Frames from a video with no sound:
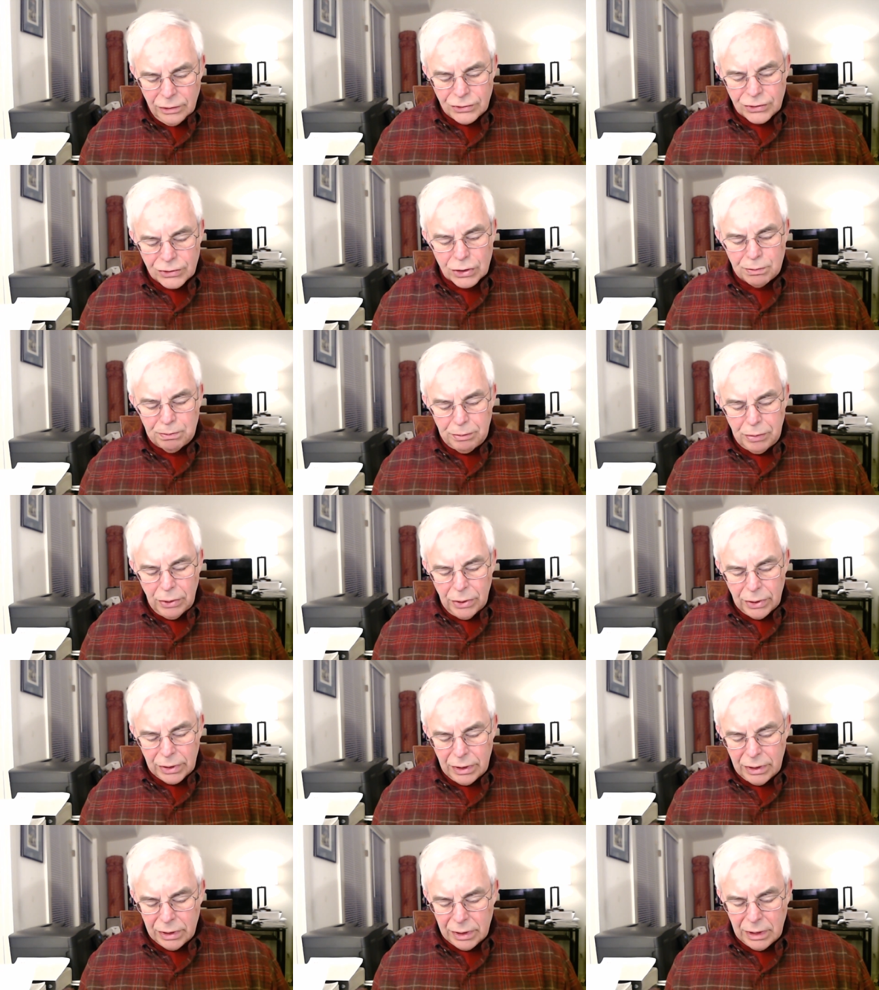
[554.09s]
This
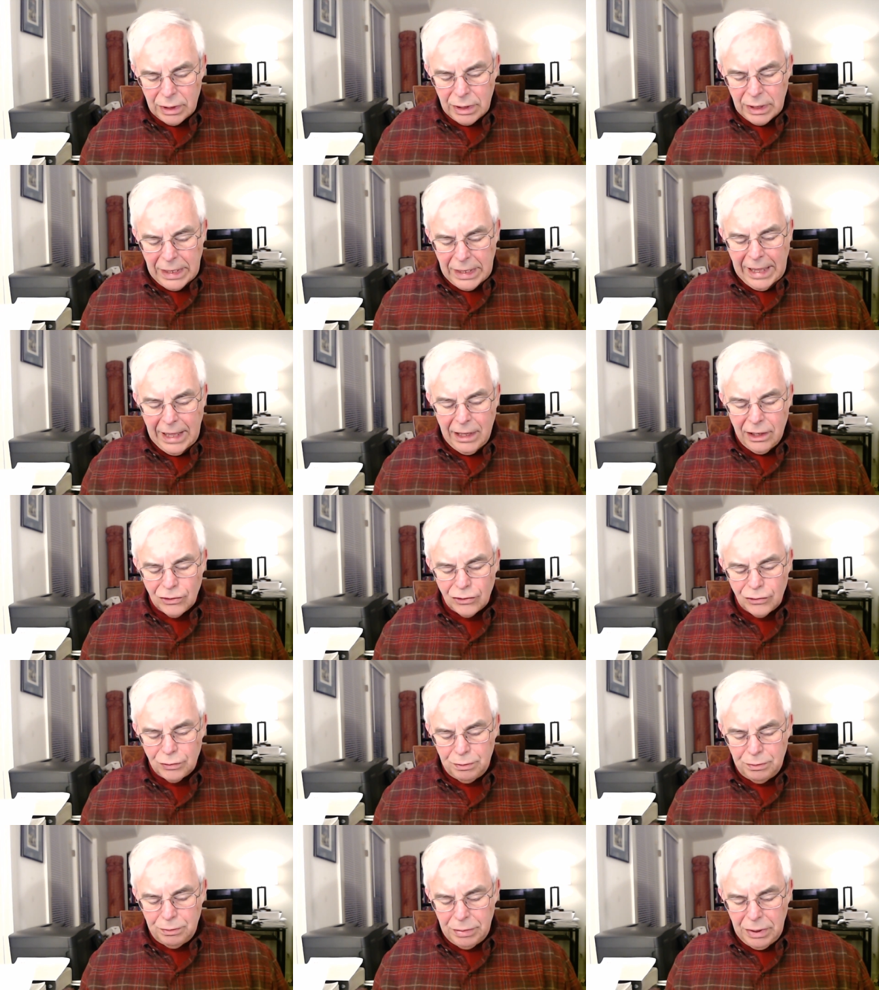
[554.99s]
book
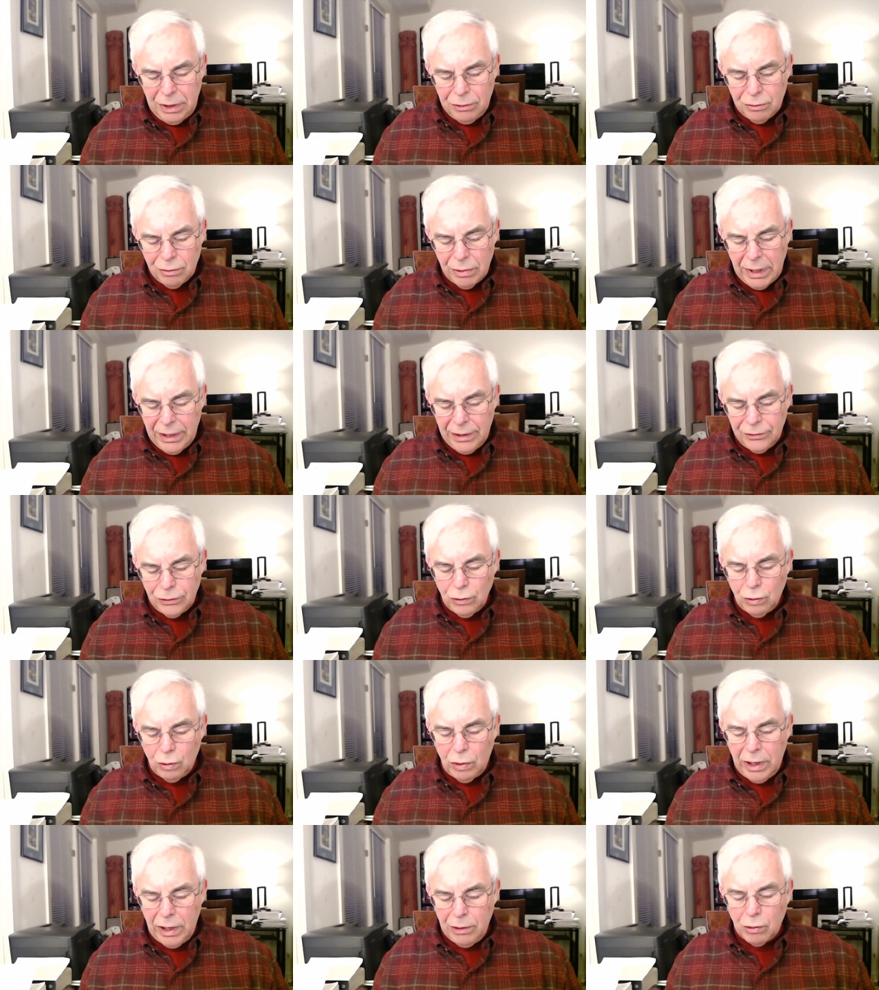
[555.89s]
can't be
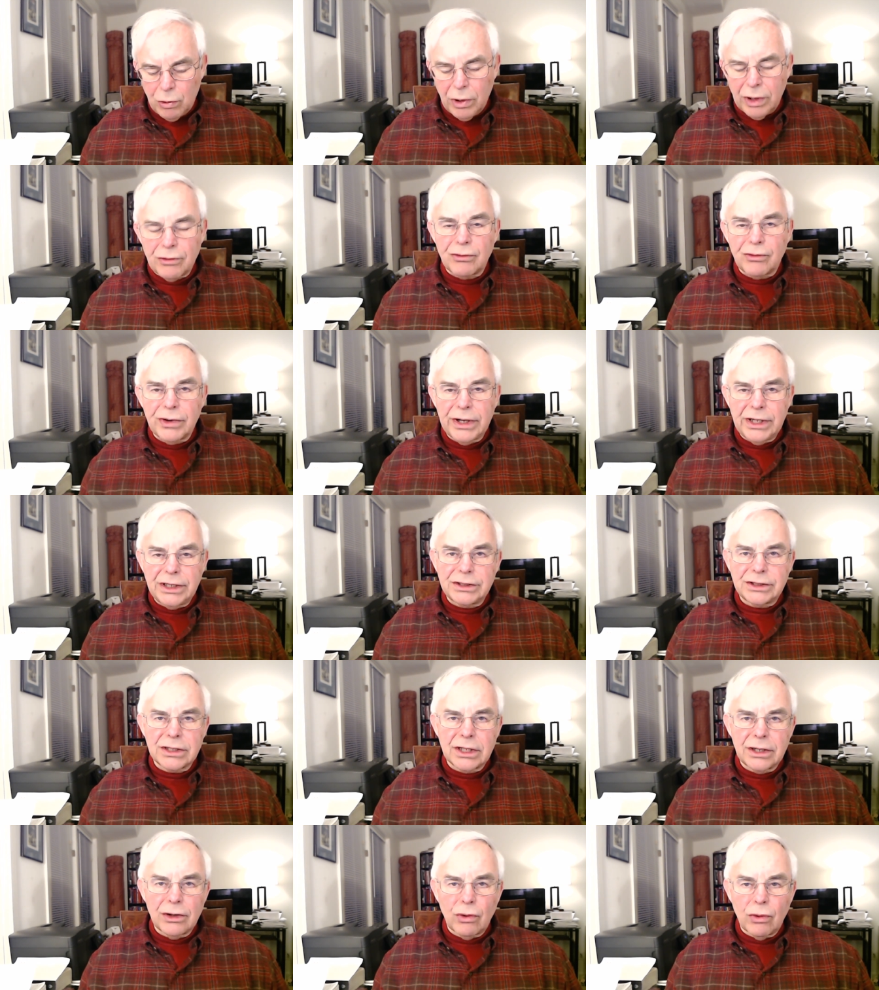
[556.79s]
read the way one
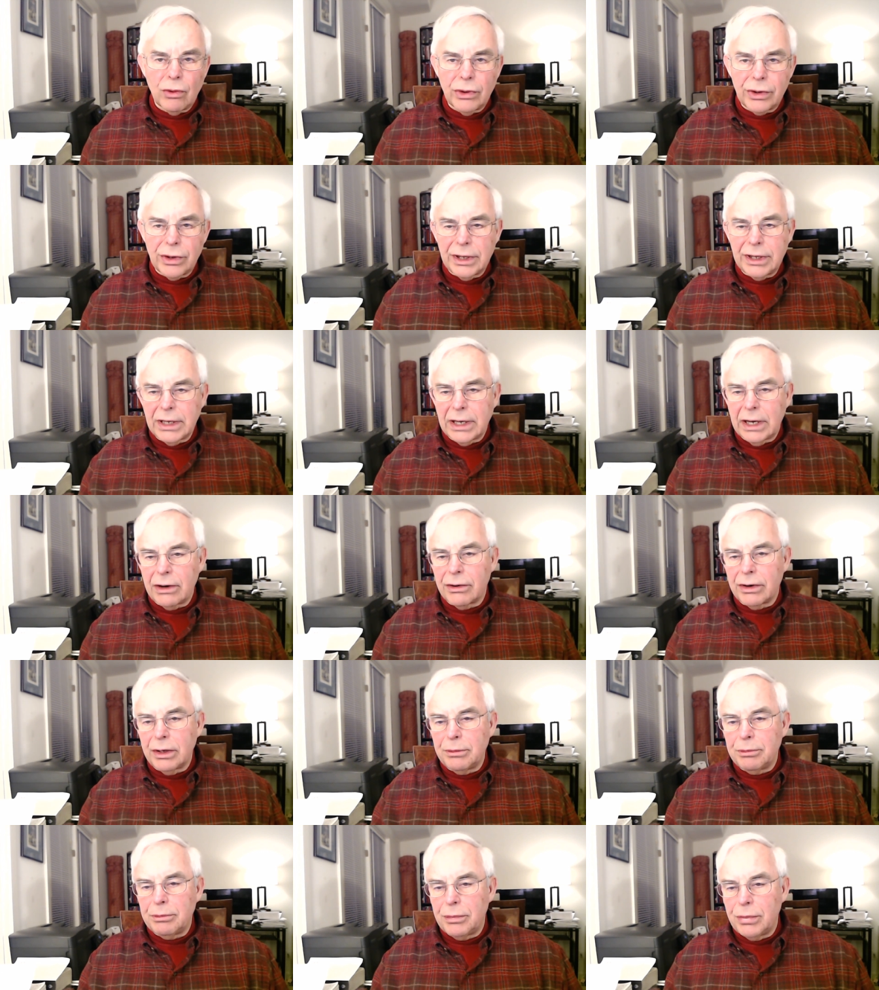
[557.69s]
reads an
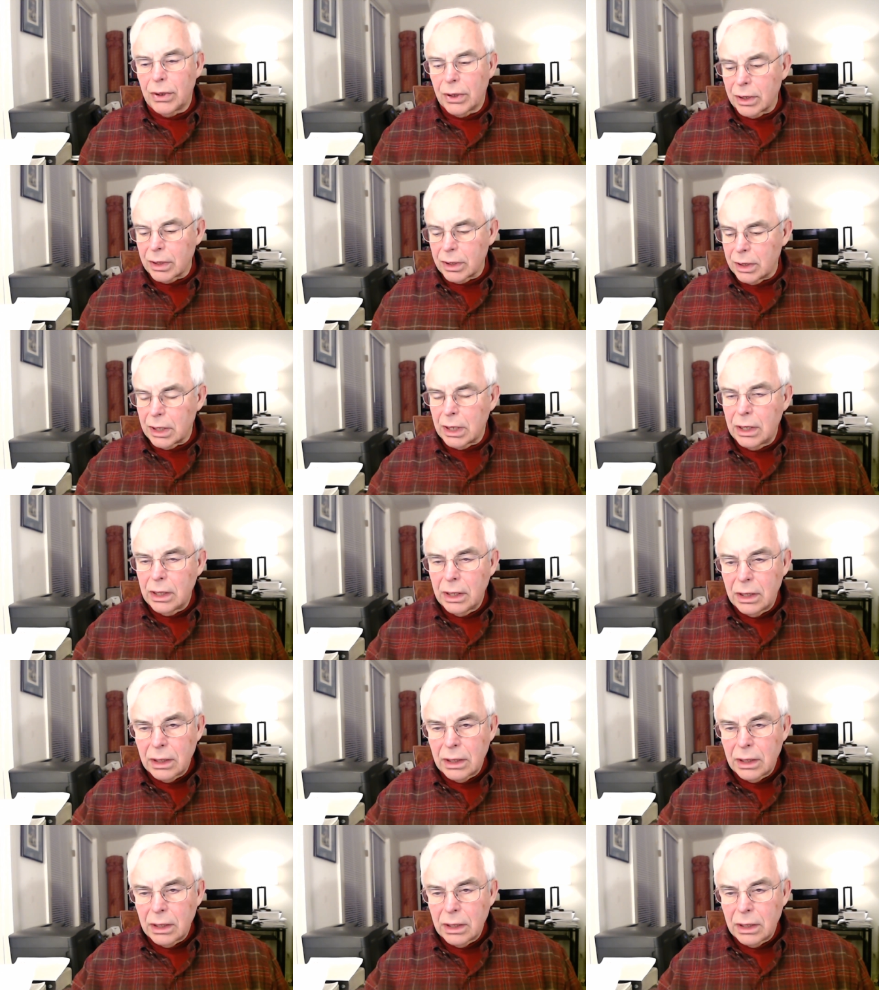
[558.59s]
ordinary book.